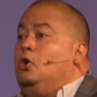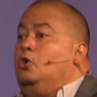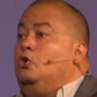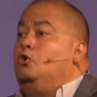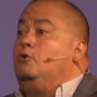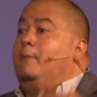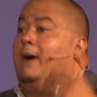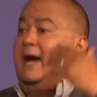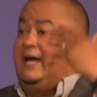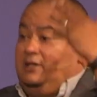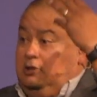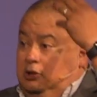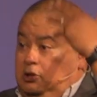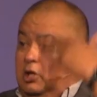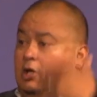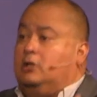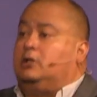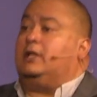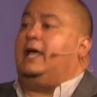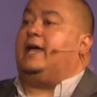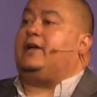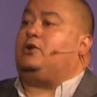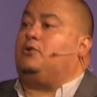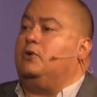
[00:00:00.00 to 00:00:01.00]
who might look
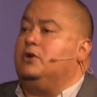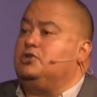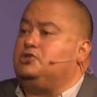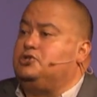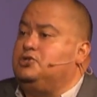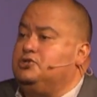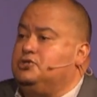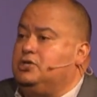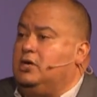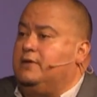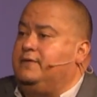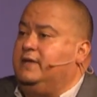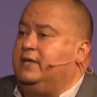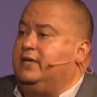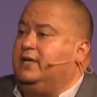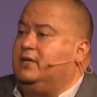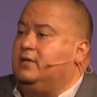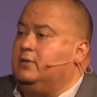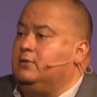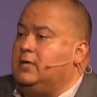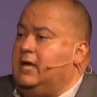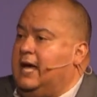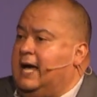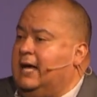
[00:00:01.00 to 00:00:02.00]
like Christians on
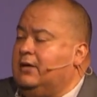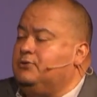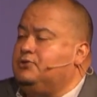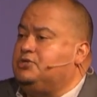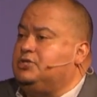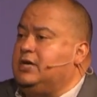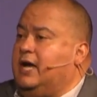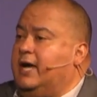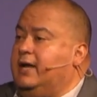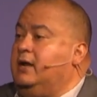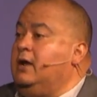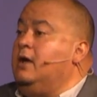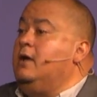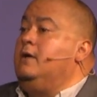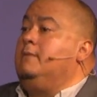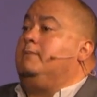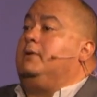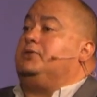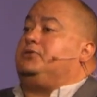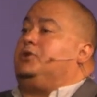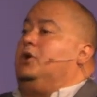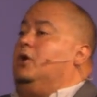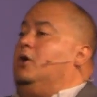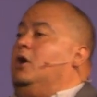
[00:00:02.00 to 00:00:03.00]
the outside,
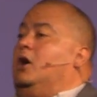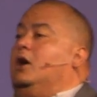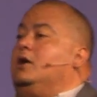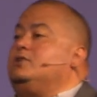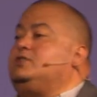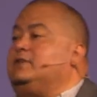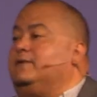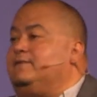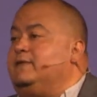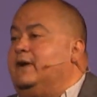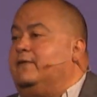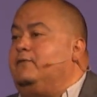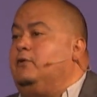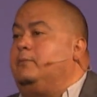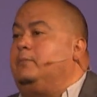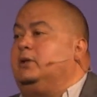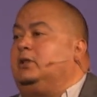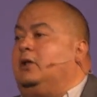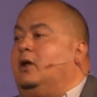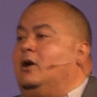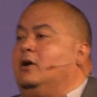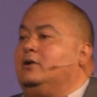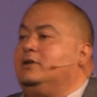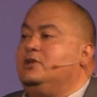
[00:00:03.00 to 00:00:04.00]
but their hearts have never
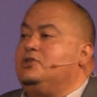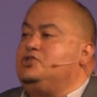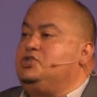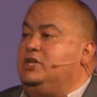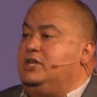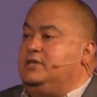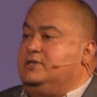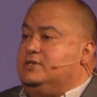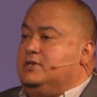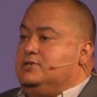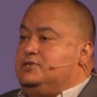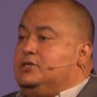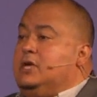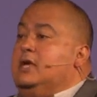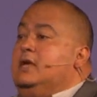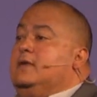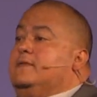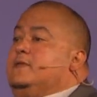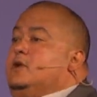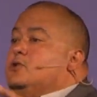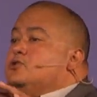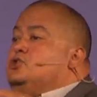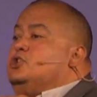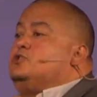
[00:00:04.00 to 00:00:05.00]
belonged to Jesus.
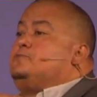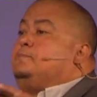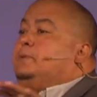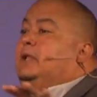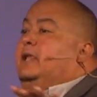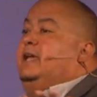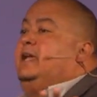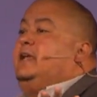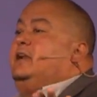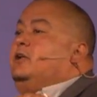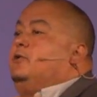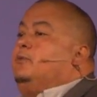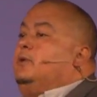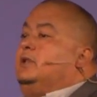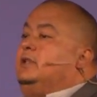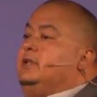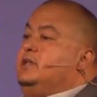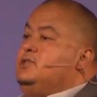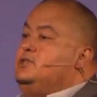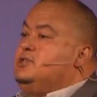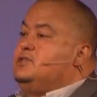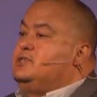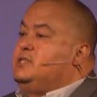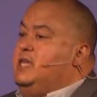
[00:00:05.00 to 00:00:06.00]
They're just playing a
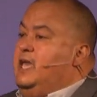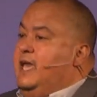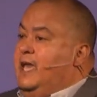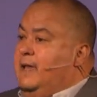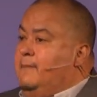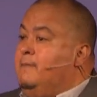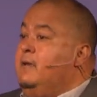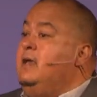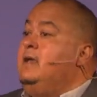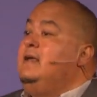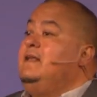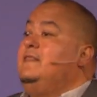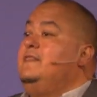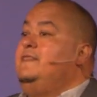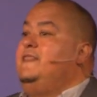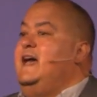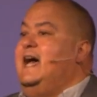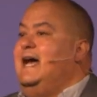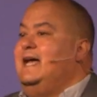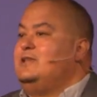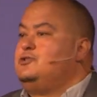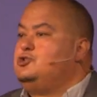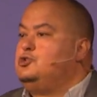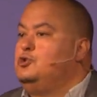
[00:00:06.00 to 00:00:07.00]
religious game.
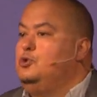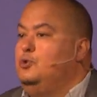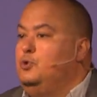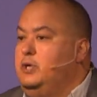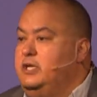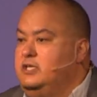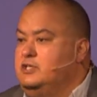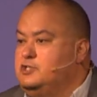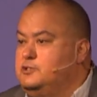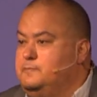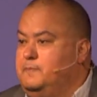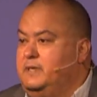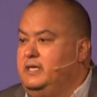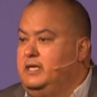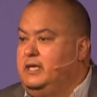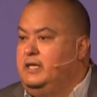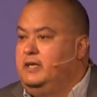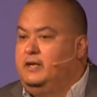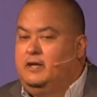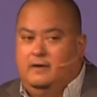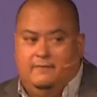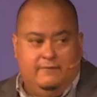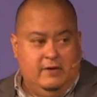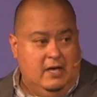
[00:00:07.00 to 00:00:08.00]
That's who he's speaking
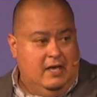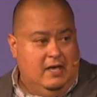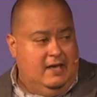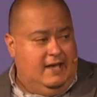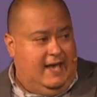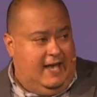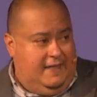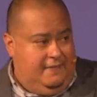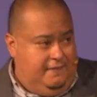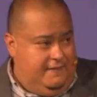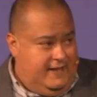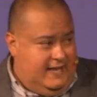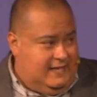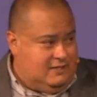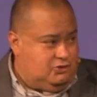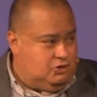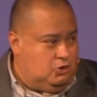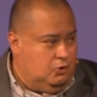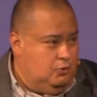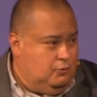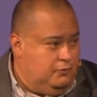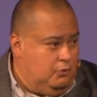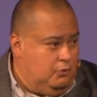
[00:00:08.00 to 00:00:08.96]
of, and that's who the